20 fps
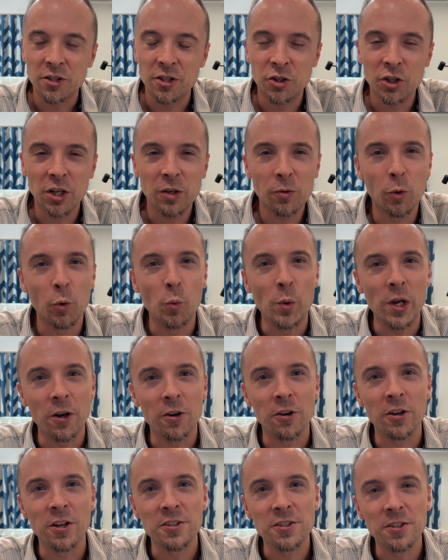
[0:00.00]
Just the
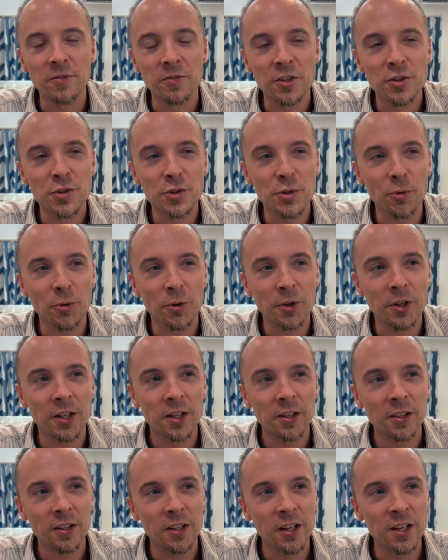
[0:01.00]
general weirdness of the
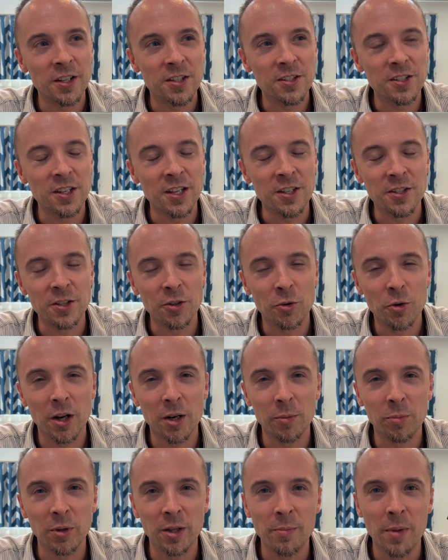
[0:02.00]
story. It's
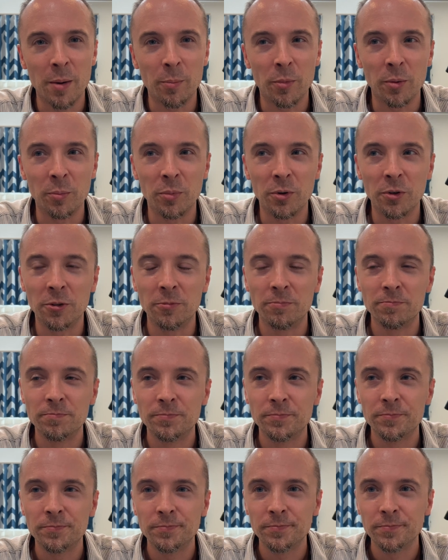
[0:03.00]
incredibly
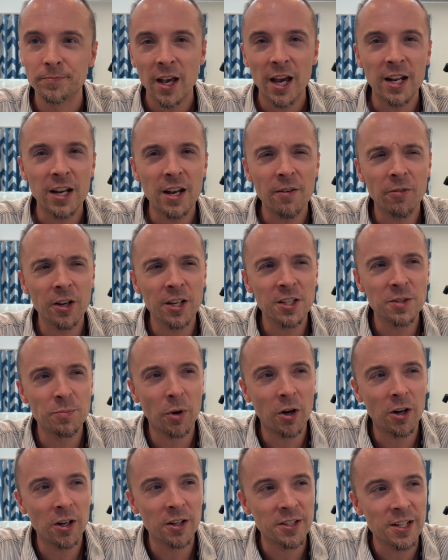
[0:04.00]
memorable. And it never
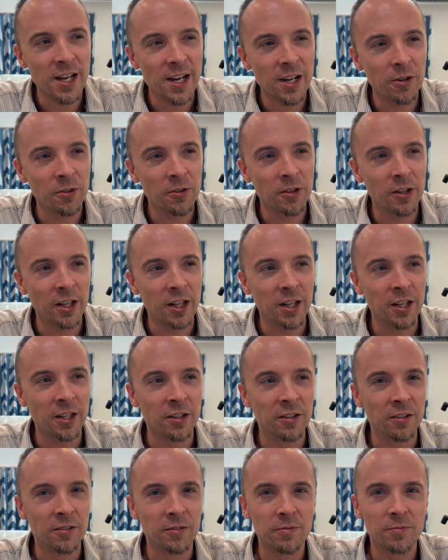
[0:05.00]
gets bogged down
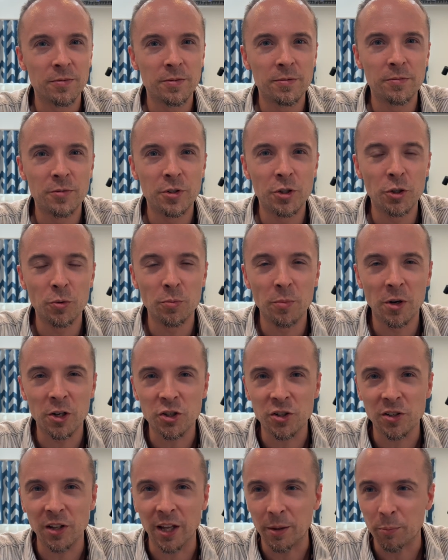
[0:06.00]
in
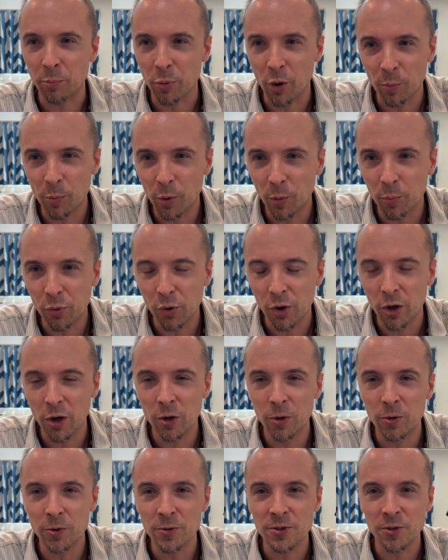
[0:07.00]
too much like purple
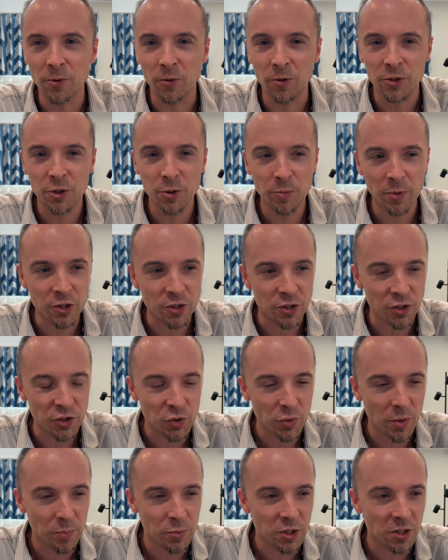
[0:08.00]
prose or too
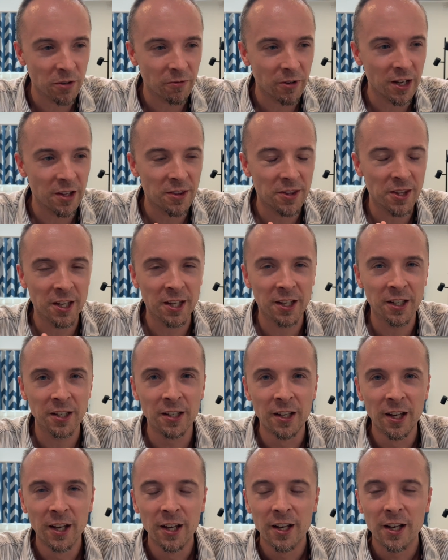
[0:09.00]
much description of
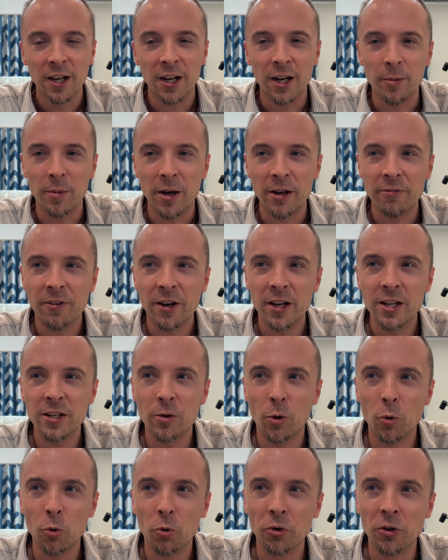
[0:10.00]
anything. I
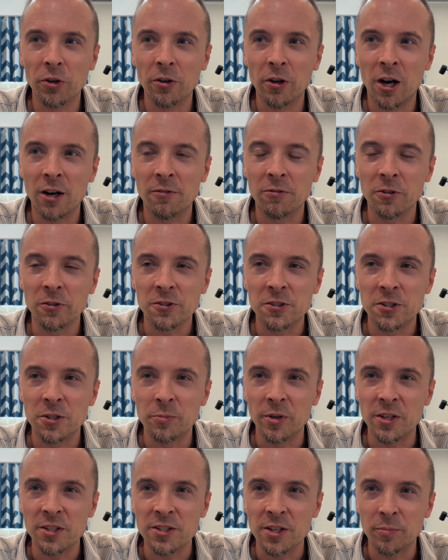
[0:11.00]
find old
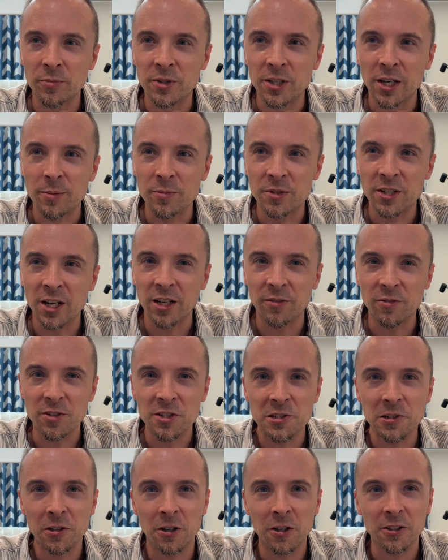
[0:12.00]
novels to be sometimes
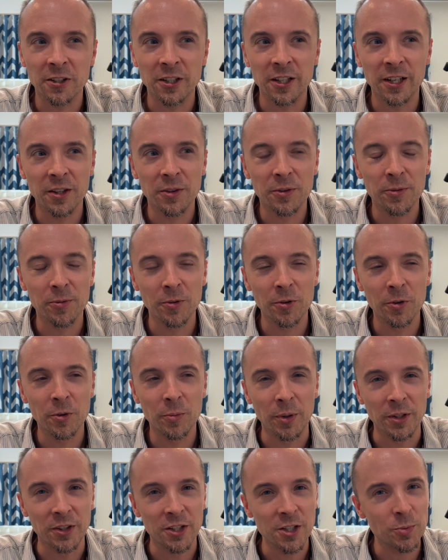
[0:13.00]
kind of a slog to get
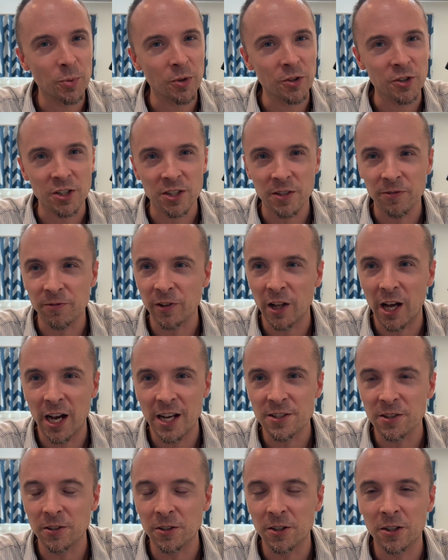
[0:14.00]
through, but this one just
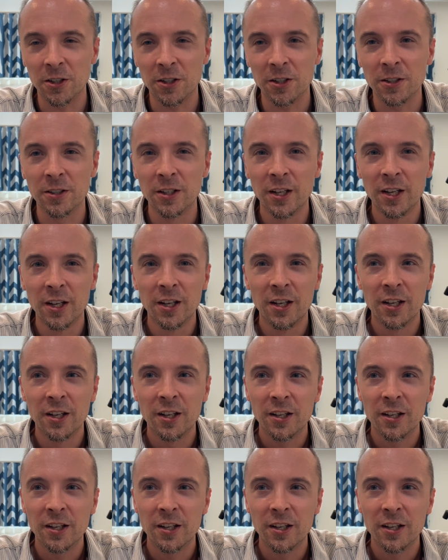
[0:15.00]
flies along.